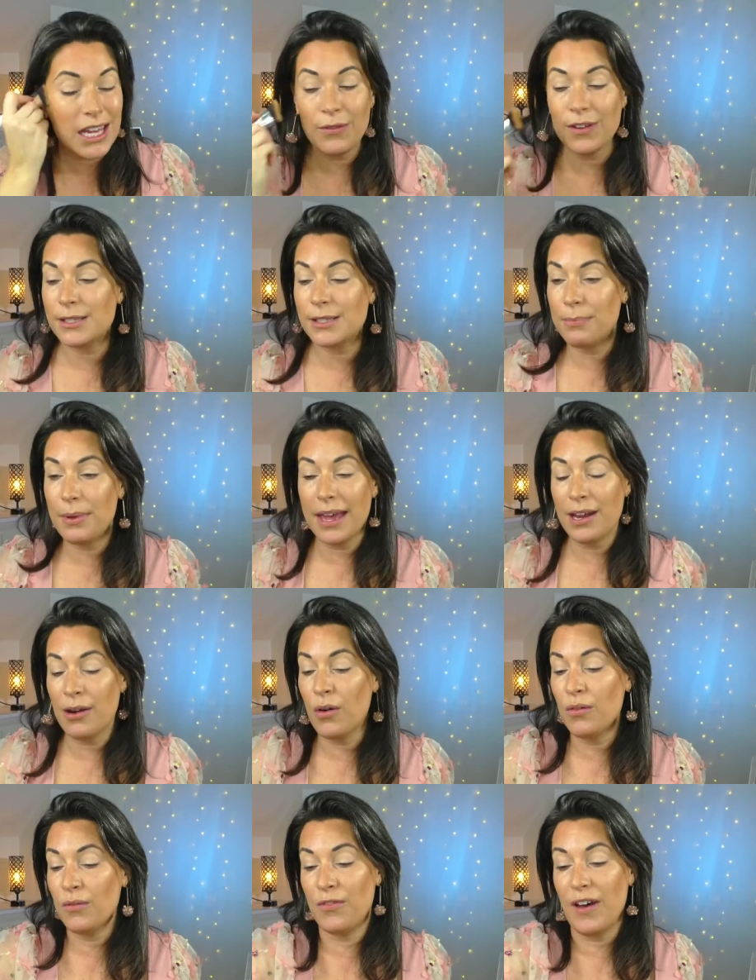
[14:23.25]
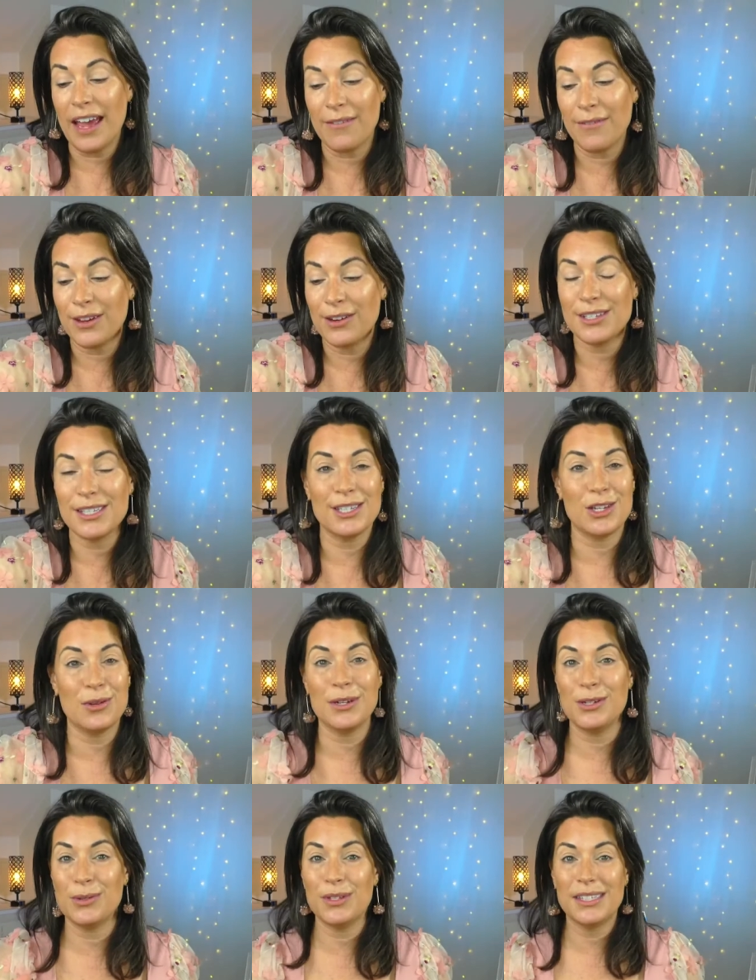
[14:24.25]
If it's been 5 years since you've
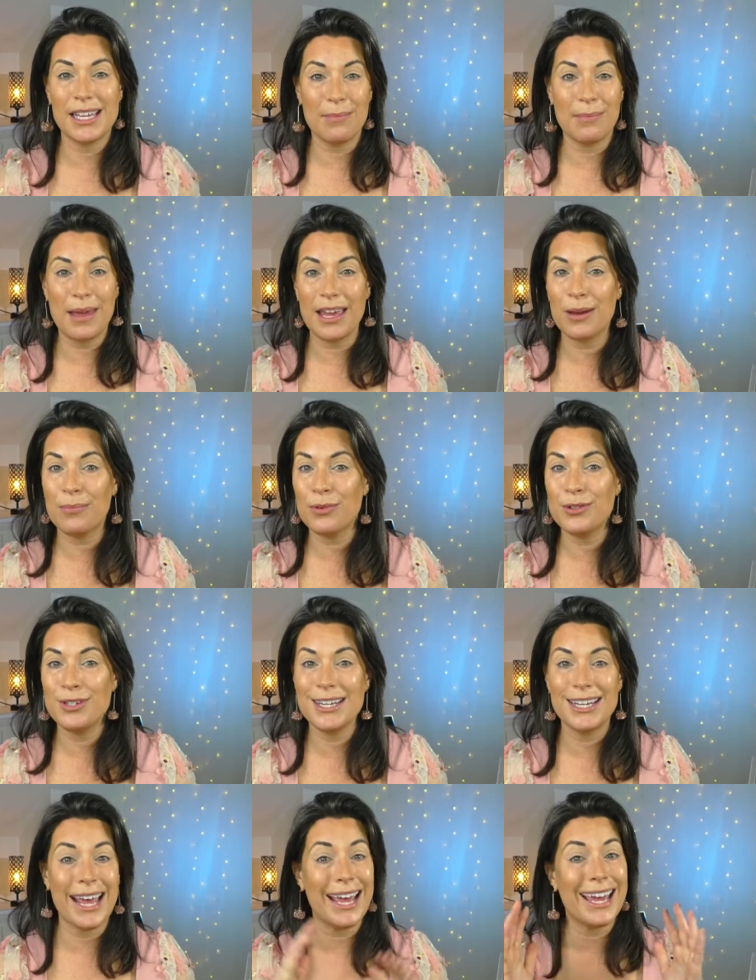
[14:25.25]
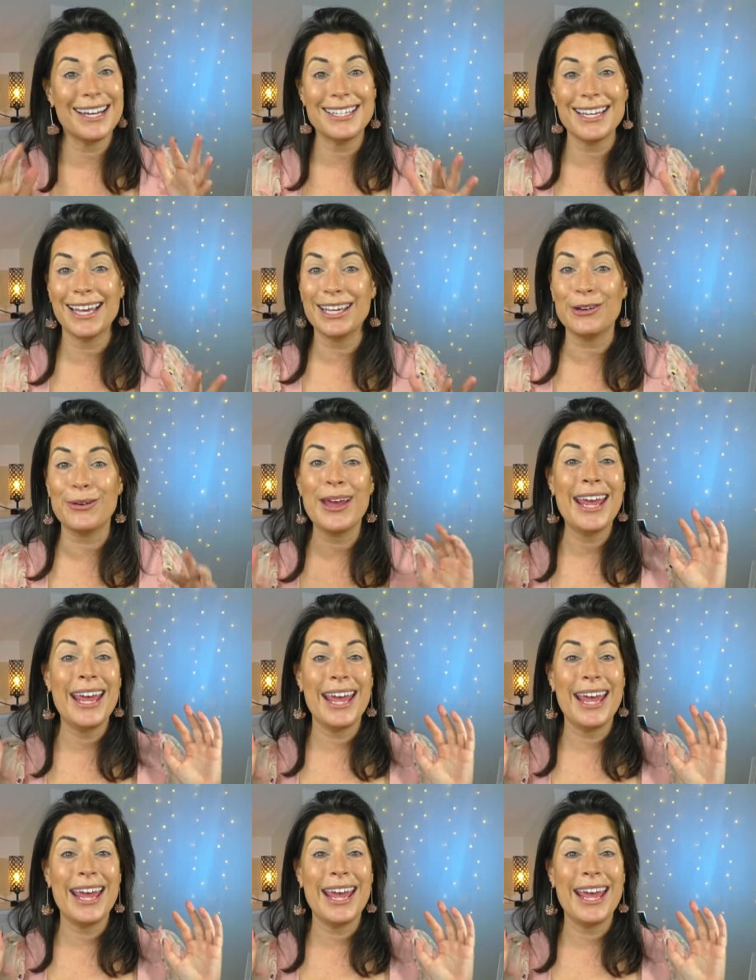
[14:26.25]
been doing the same makeup routine, I gotta tell you,